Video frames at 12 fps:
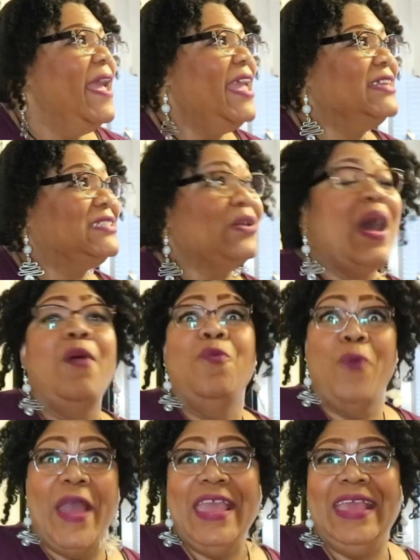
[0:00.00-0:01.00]
And so
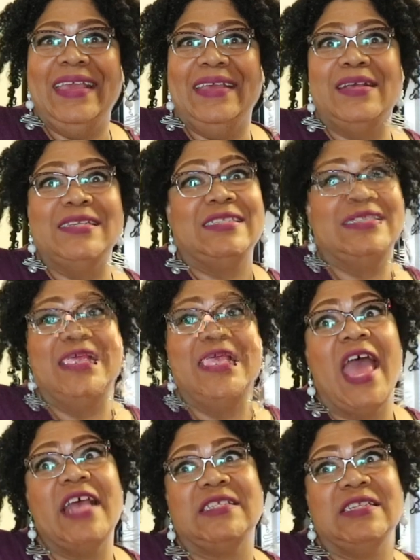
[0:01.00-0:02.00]
I'm waiting, because it
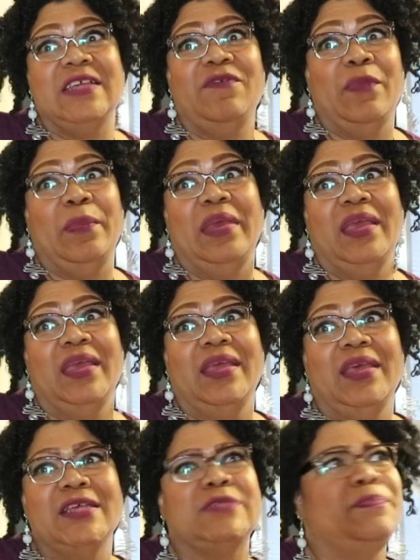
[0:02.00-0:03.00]
hasn't even
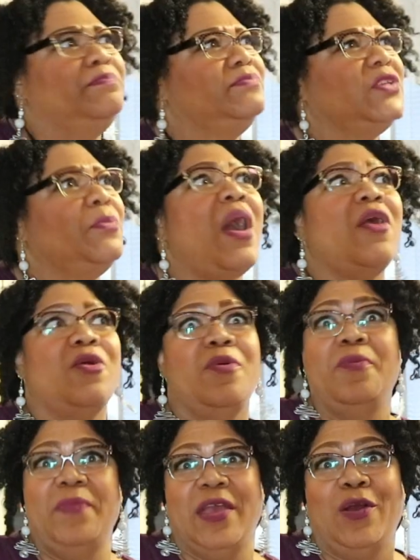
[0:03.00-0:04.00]
been,
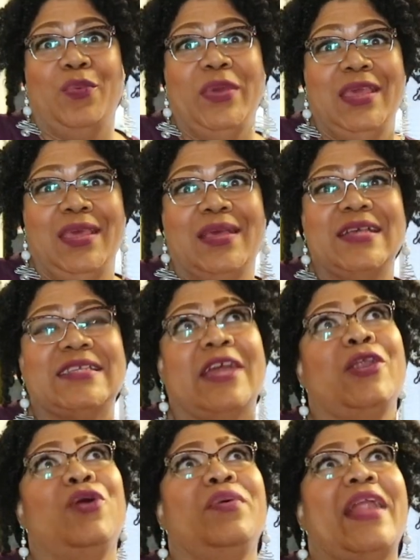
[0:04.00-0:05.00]
tomorrow will make a week, because
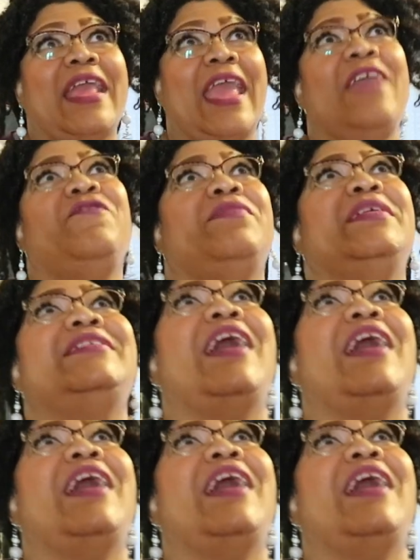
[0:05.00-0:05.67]
I know when I came from the